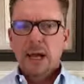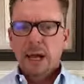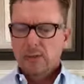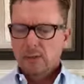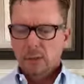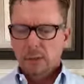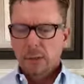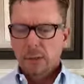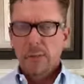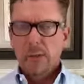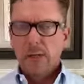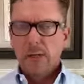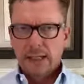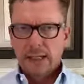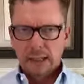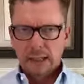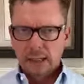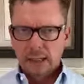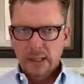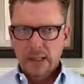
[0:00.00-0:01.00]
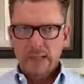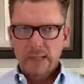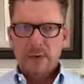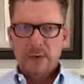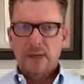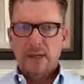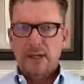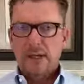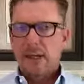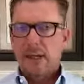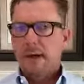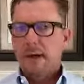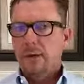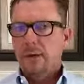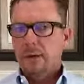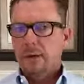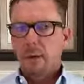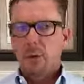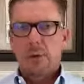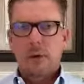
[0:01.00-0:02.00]
And remember, it can live on the
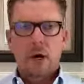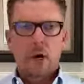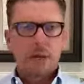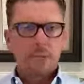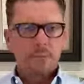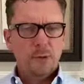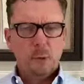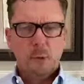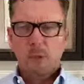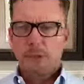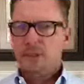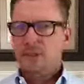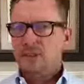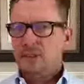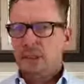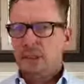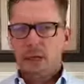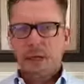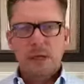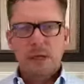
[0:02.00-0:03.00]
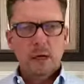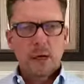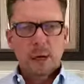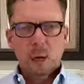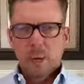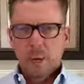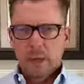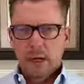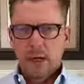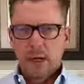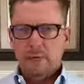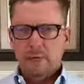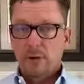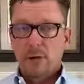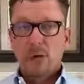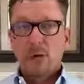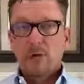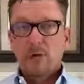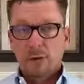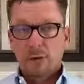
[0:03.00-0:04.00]
counter, doorknob, toilet seat,
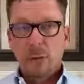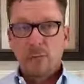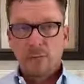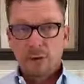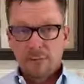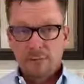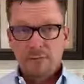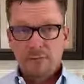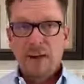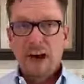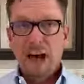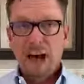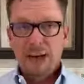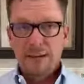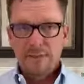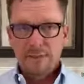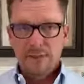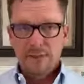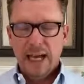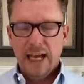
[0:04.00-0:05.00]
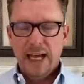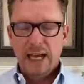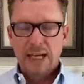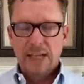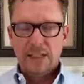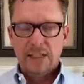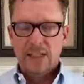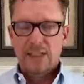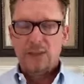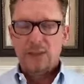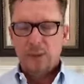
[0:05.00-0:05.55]
whatever, for up to 5 days.